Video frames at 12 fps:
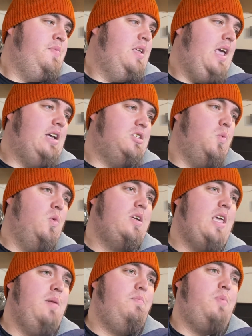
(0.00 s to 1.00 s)
Yeah, so we'll
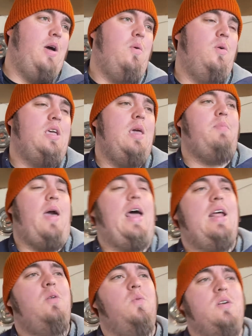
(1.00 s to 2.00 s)
keep
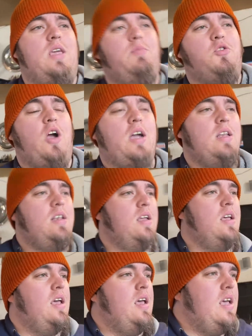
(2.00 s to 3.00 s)
at it, and we'll keep trucking.
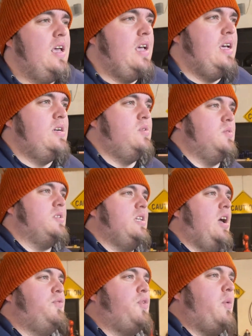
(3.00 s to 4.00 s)
We'll
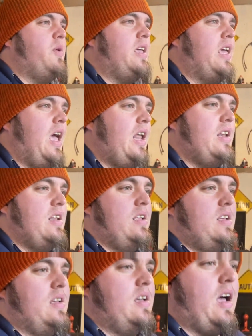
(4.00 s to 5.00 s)
see how far we can get.
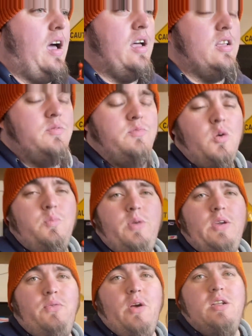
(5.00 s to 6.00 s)
Don't
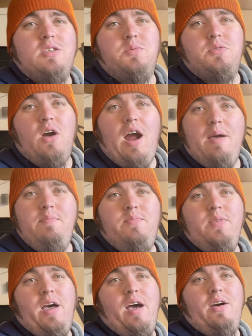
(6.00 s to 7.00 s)
be afraid to subscribe.
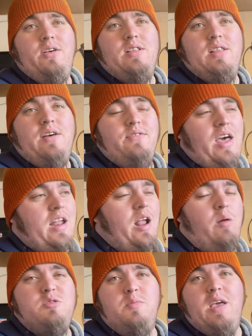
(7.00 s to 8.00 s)
I'd love that. It
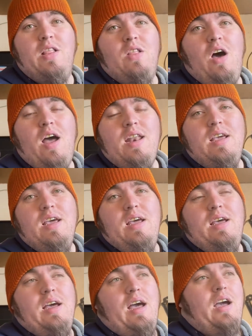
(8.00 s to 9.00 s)
helps me a lot.
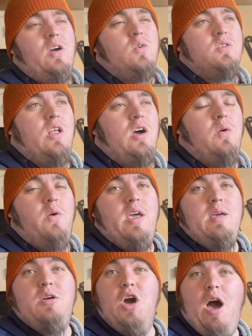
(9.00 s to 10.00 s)
It goes a long
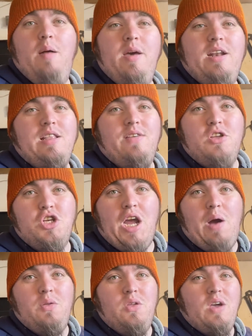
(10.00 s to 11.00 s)
way. Comment. Love to
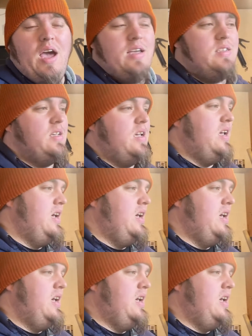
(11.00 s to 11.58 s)
chat with you guys.